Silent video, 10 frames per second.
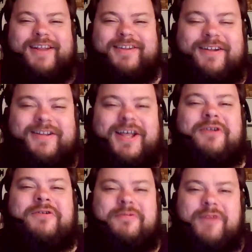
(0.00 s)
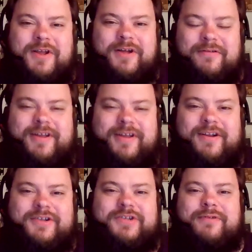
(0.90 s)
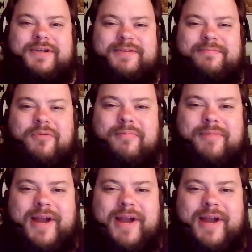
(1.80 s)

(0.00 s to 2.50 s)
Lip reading: Donald. I know you want to go there and destroy some more brown